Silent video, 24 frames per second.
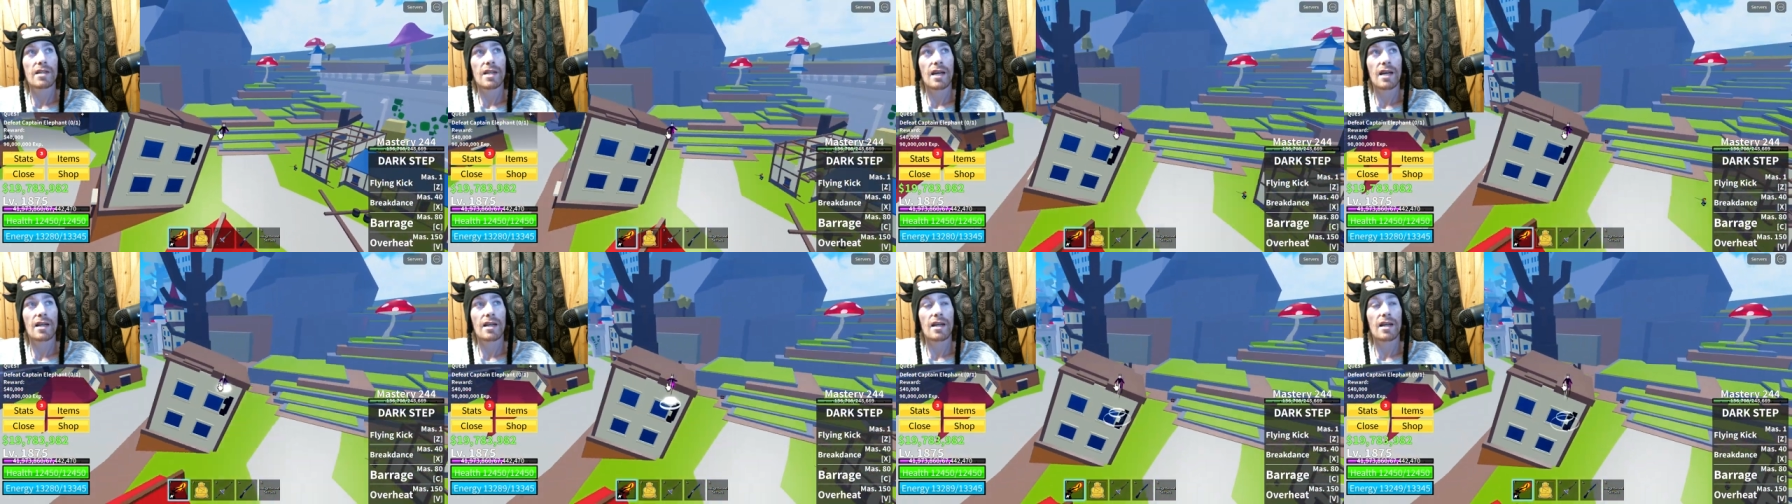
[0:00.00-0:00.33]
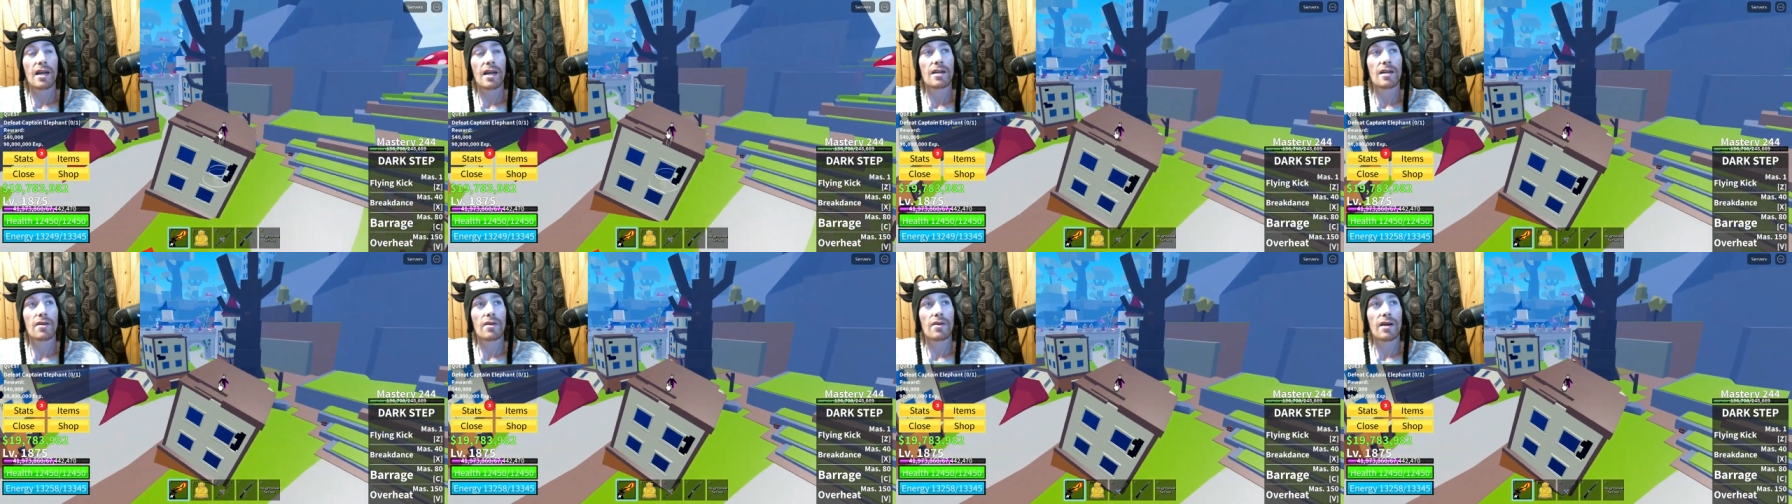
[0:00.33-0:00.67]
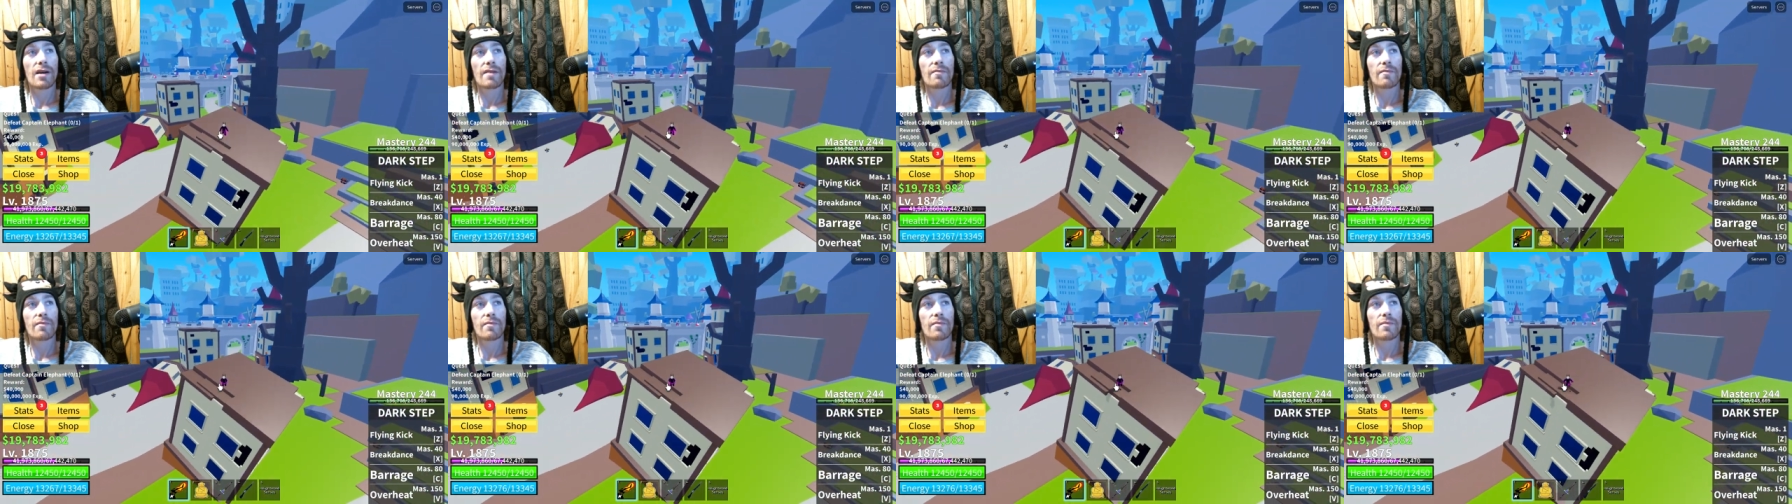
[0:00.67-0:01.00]
I, I know
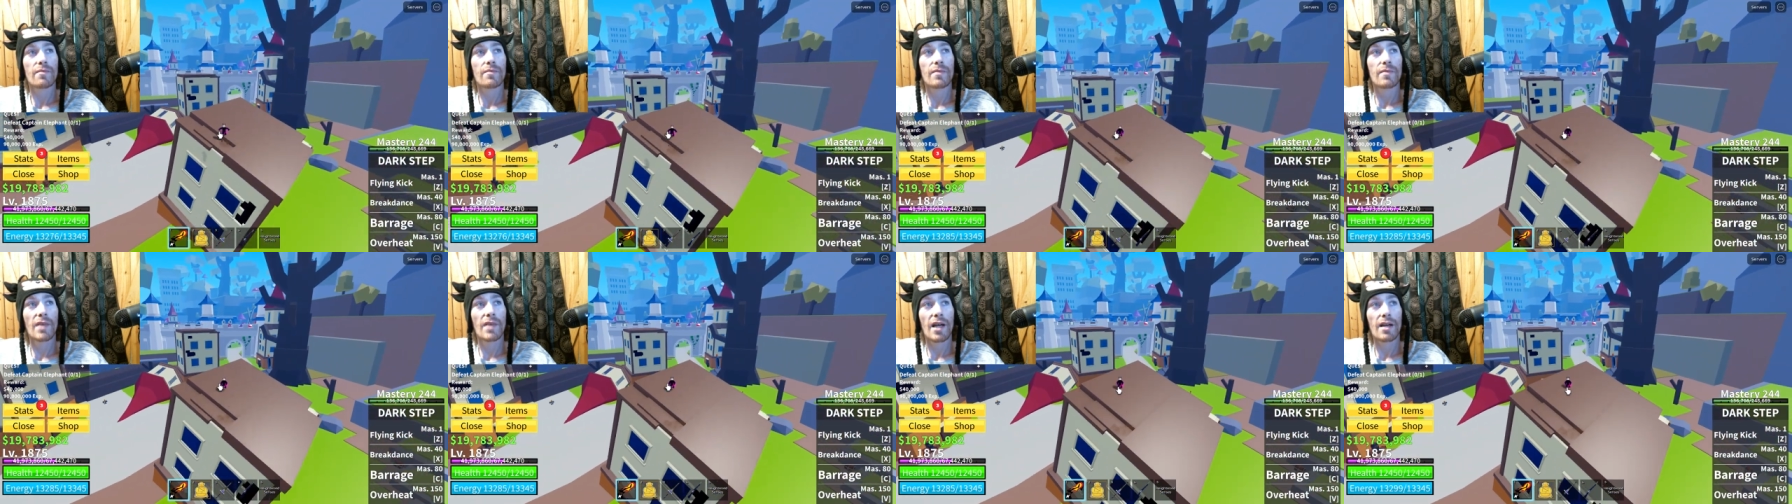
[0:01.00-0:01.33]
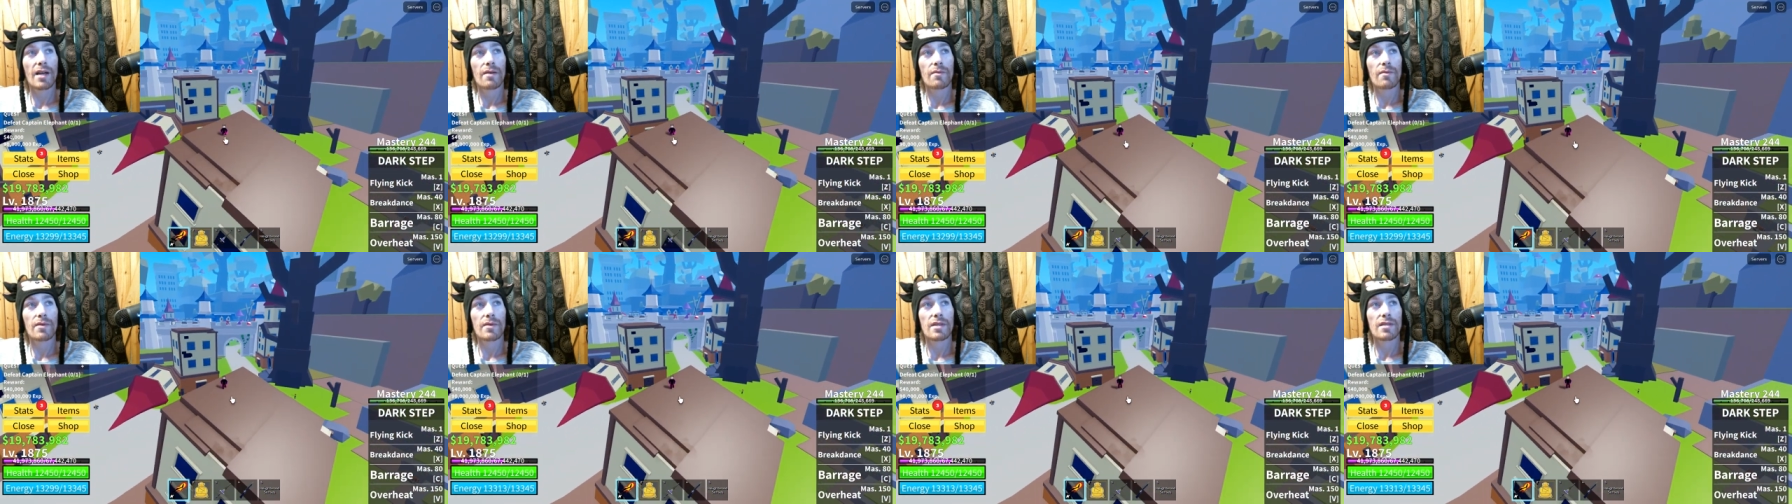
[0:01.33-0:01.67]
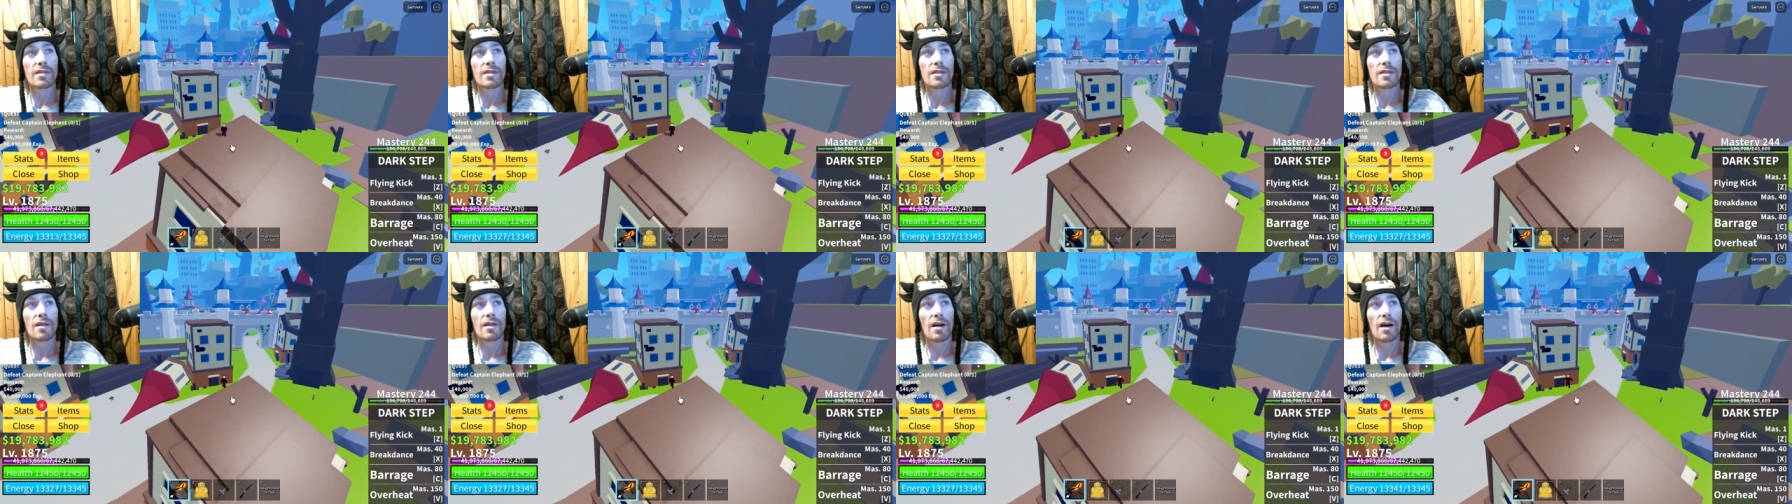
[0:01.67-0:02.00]
I've like
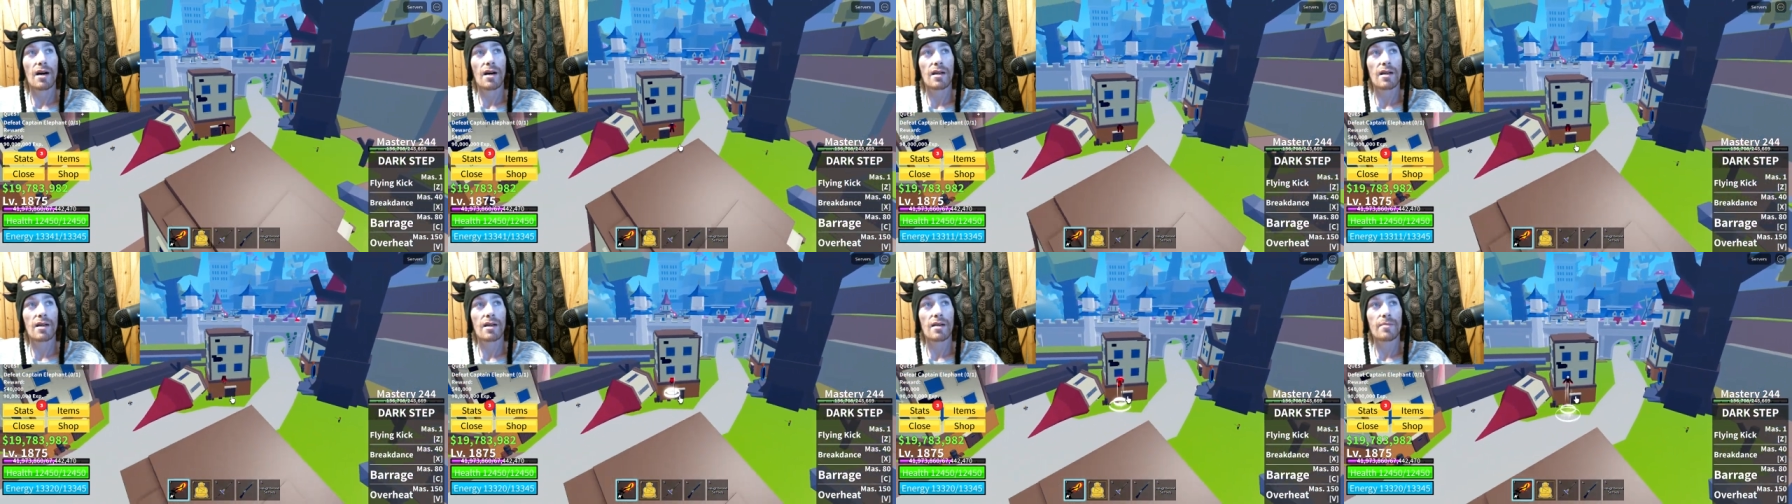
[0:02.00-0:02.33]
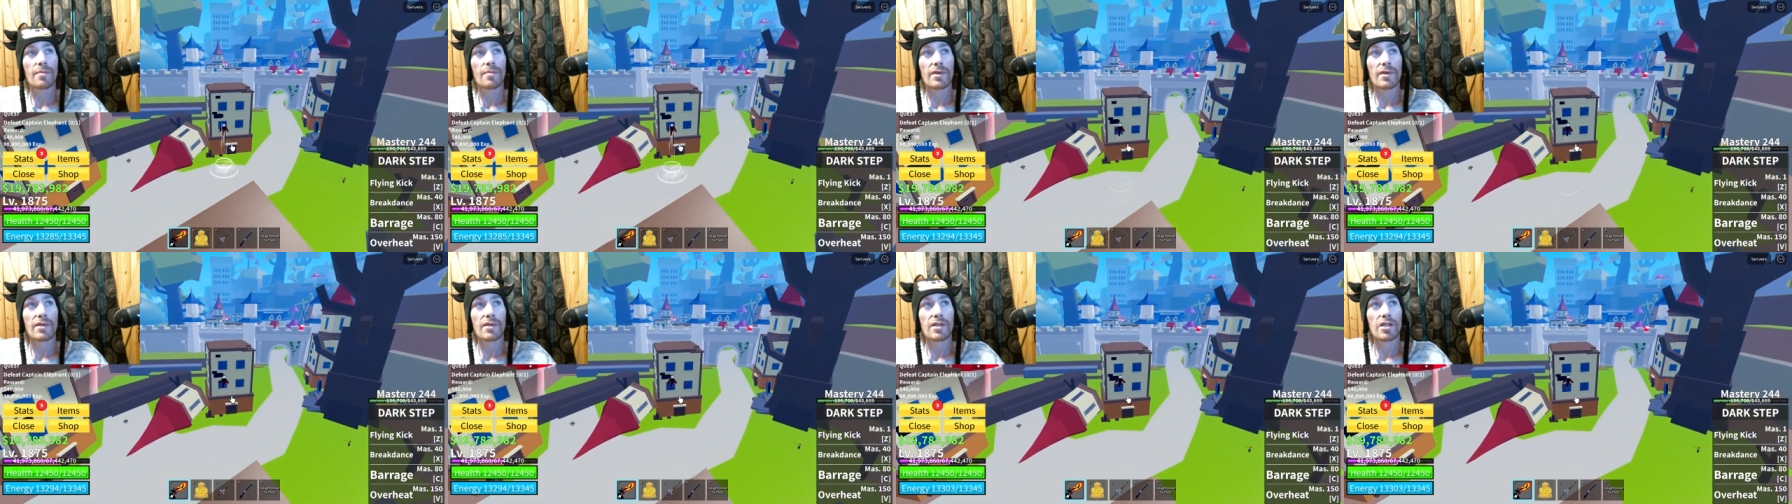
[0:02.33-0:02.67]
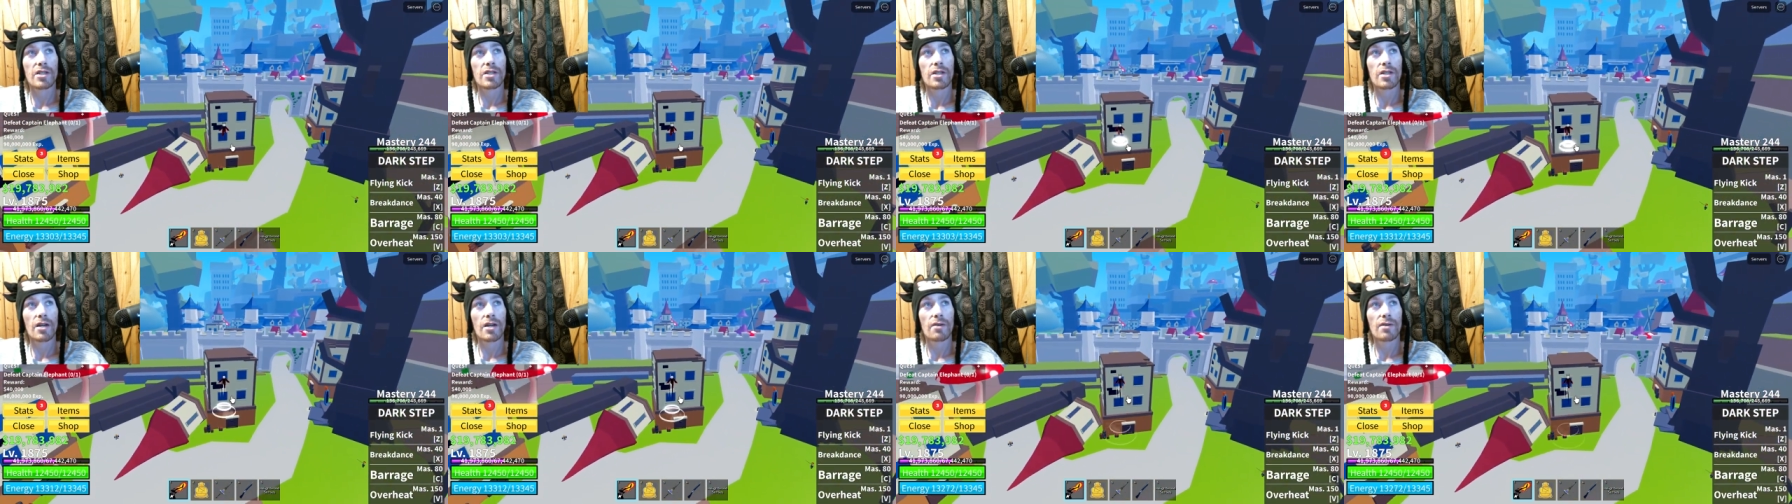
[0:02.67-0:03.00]
was caught up on the
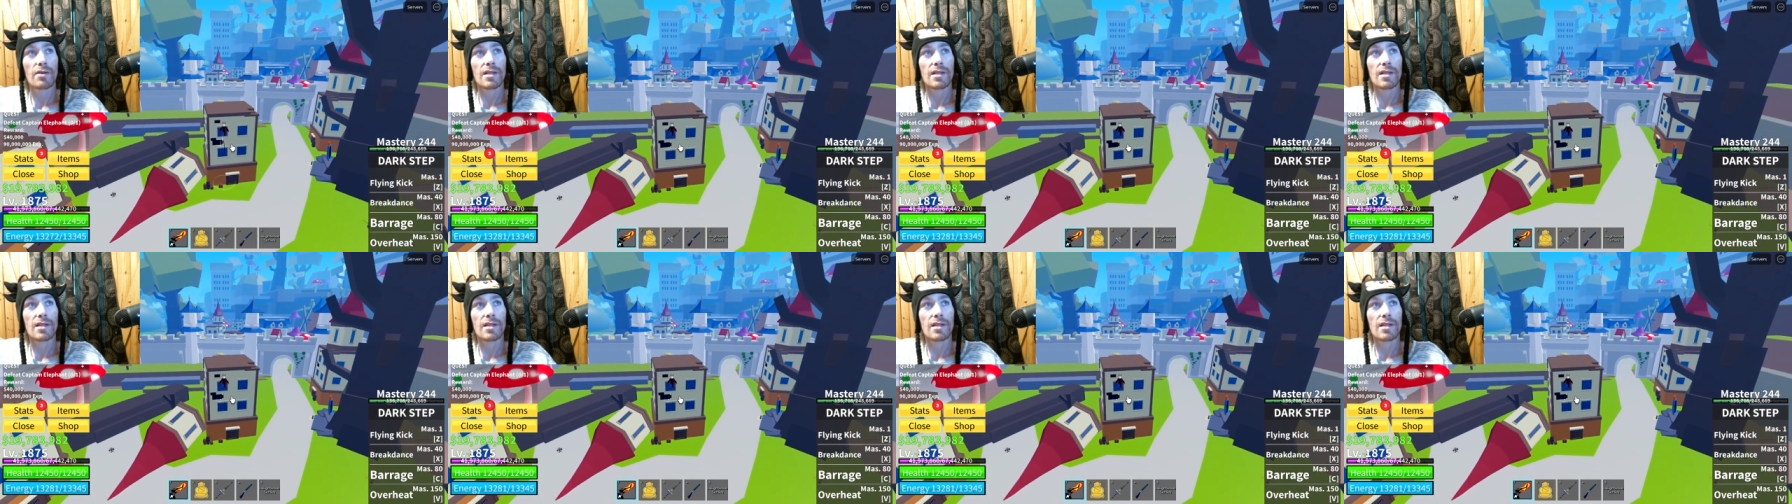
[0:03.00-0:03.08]
show